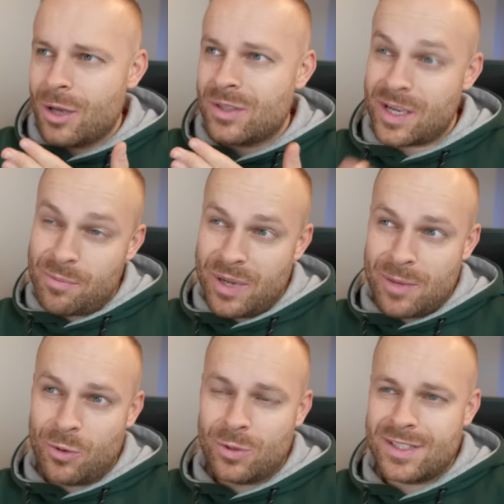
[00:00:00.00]
Some
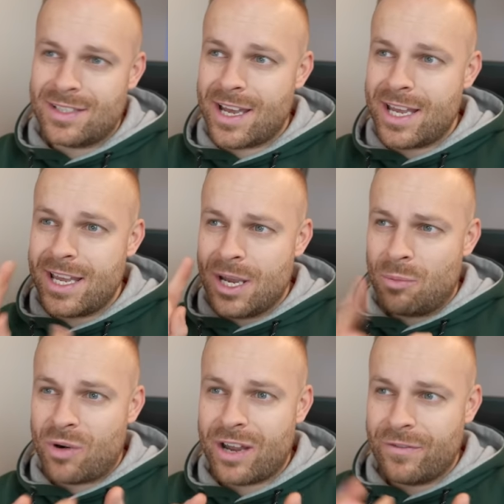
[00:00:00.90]
people would say
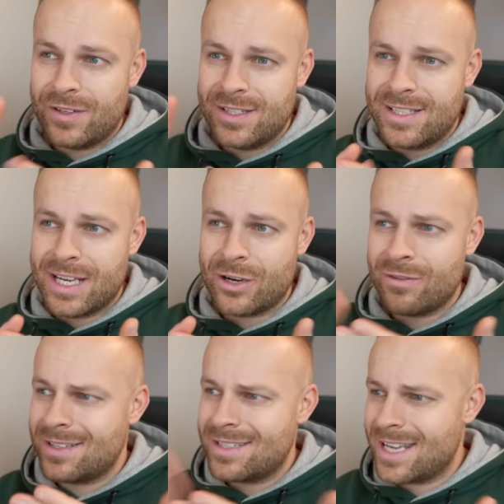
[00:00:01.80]
breakfast,
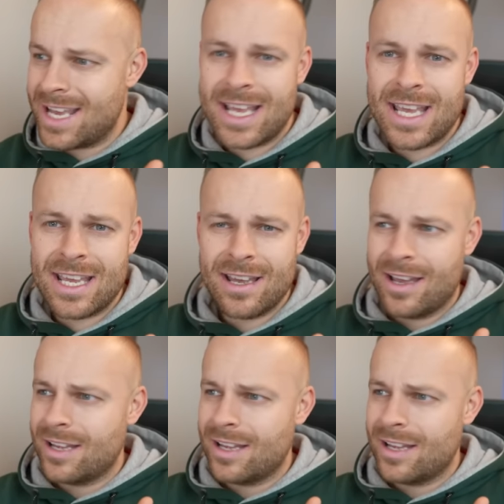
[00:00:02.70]
dinner and tea.